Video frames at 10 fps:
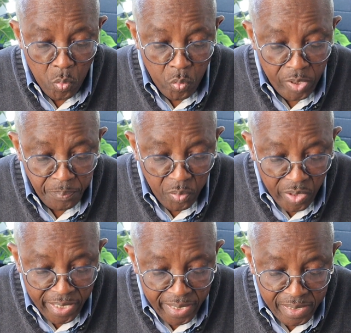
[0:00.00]
We
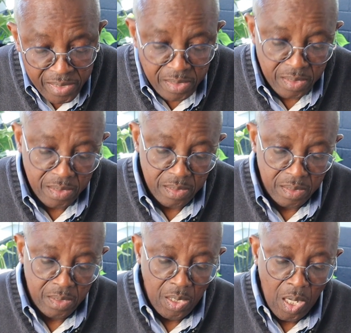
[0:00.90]
praise
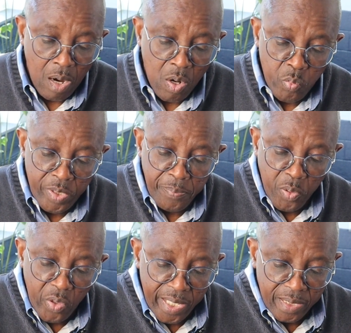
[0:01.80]
or we
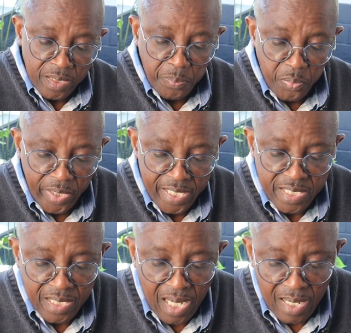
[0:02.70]
pray to
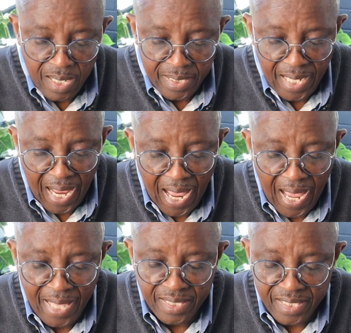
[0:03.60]
praise God
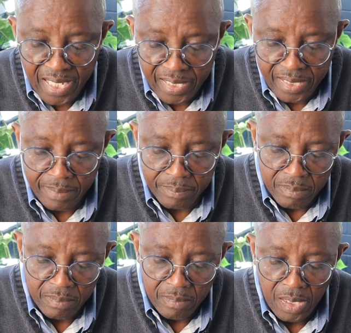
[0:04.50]
and thank
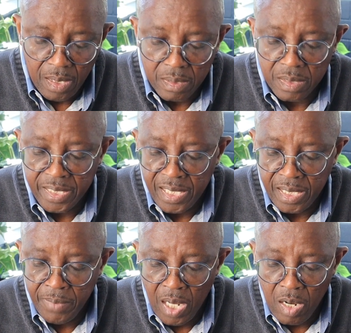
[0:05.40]
Him to tell
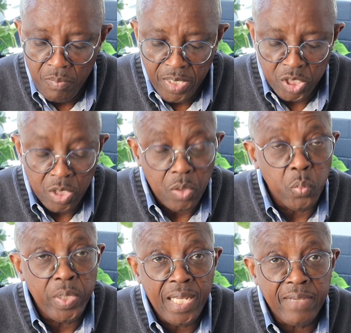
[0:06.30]
Him how much
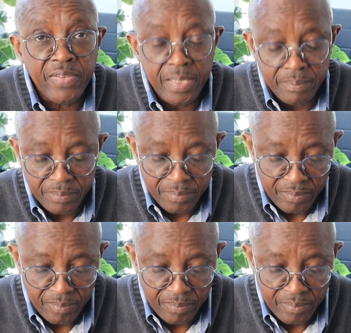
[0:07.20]
we love Him.